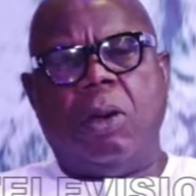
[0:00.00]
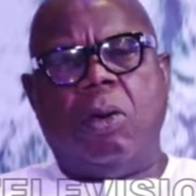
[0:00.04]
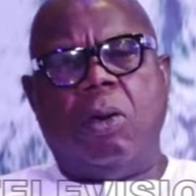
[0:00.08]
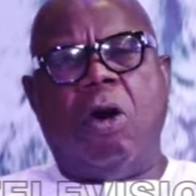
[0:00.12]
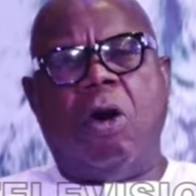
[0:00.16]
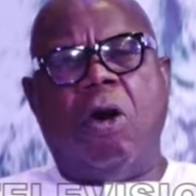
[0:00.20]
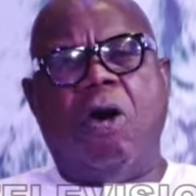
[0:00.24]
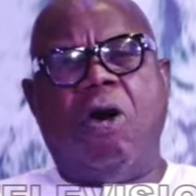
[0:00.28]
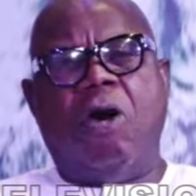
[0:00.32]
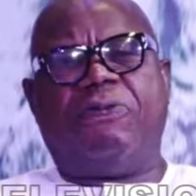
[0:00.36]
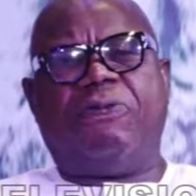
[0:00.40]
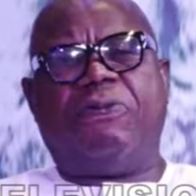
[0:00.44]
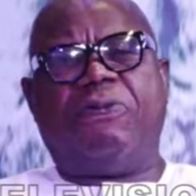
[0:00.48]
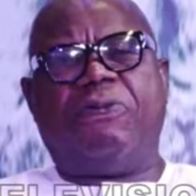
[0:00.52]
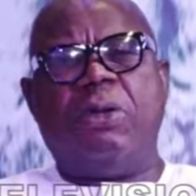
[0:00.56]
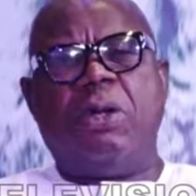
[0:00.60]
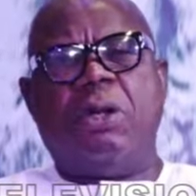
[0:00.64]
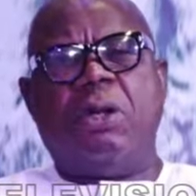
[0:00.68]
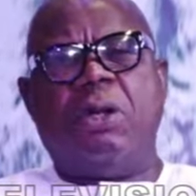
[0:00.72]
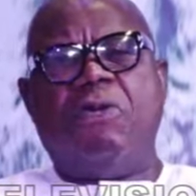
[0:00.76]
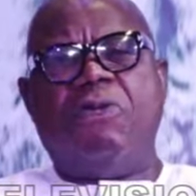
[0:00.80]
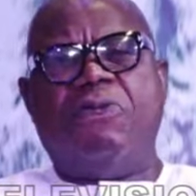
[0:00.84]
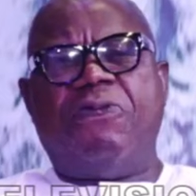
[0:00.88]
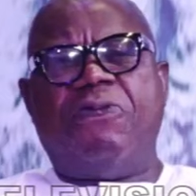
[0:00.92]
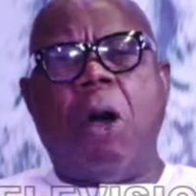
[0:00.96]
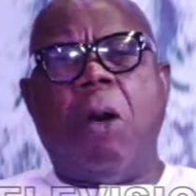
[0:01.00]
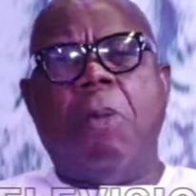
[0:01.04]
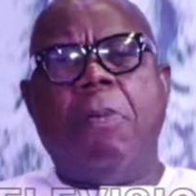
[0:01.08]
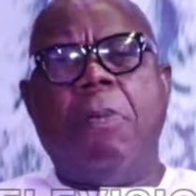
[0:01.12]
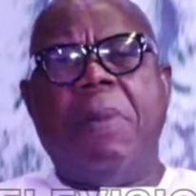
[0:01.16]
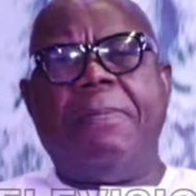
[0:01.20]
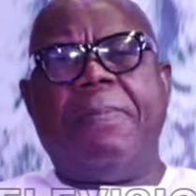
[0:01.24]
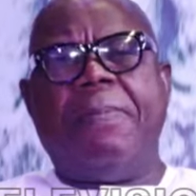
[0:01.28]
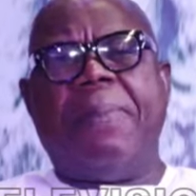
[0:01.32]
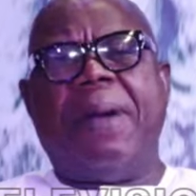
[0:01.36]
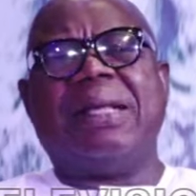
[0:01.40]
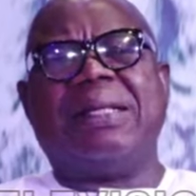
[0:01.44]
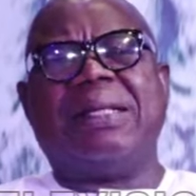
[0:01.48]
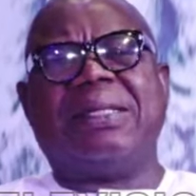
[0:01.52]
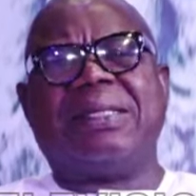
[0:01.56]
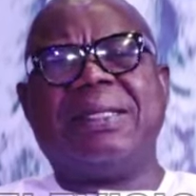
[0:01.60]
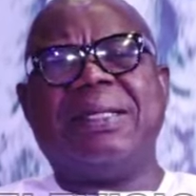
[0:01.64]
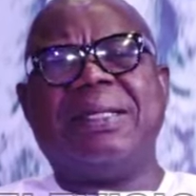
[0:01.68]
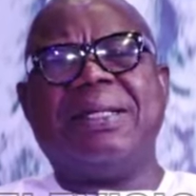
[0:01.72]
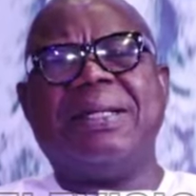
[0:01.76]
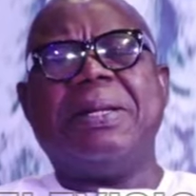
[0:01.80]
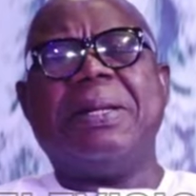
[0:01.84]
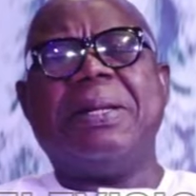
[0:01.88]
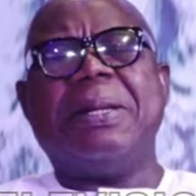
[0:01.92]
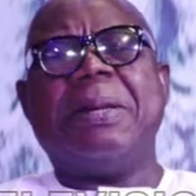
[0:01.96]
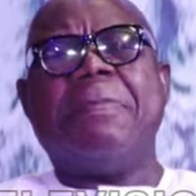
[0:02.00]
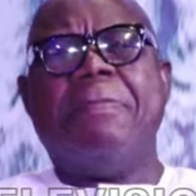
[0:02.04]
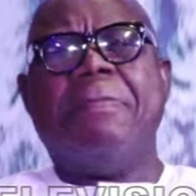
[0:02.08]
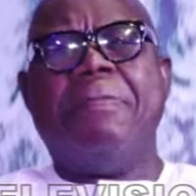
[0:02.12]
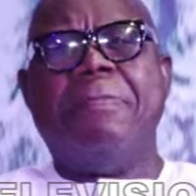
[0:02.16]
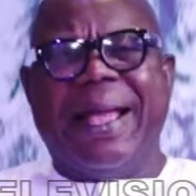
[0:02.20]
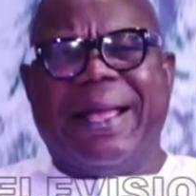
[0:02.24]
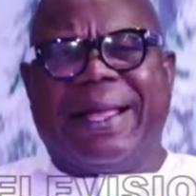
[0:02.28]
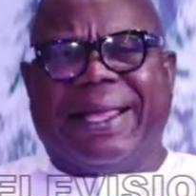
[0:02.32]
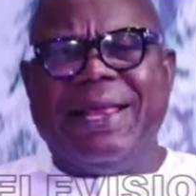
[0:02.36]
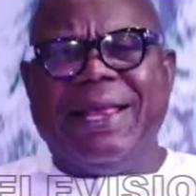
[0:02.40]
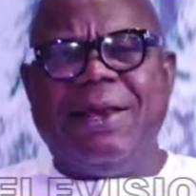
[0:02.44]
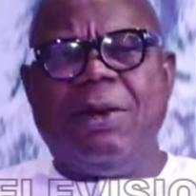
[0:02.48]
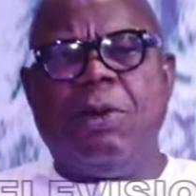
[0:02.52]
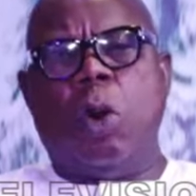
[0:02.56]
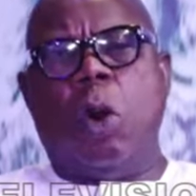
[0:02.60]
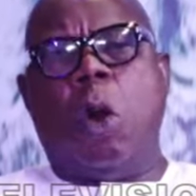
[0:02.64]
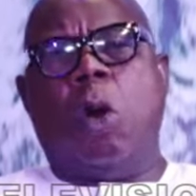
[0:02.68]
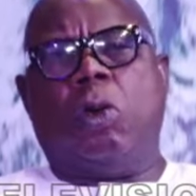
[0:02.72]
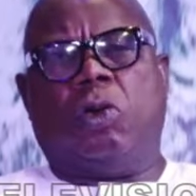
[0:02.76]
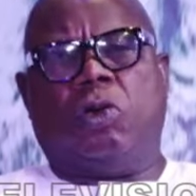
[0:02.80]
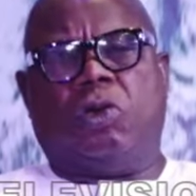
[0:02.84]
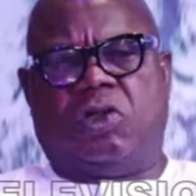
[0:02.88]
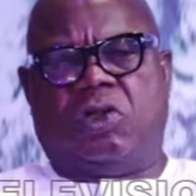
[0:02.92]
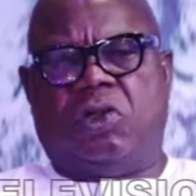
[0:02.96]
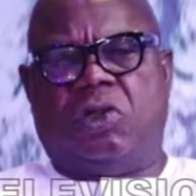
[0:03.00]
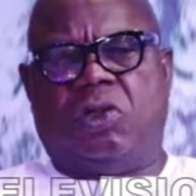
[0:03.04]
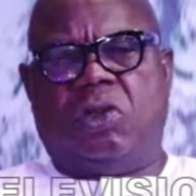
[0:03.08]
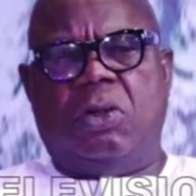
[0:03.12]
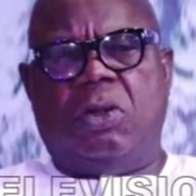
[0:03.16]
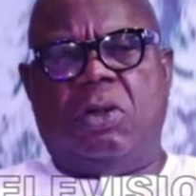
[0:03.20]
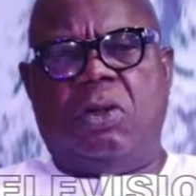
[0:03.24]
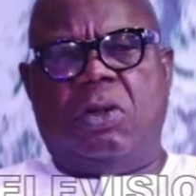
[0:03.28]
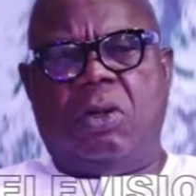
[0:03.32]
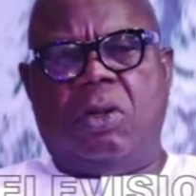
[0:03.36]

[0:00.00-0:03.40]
of four members making laws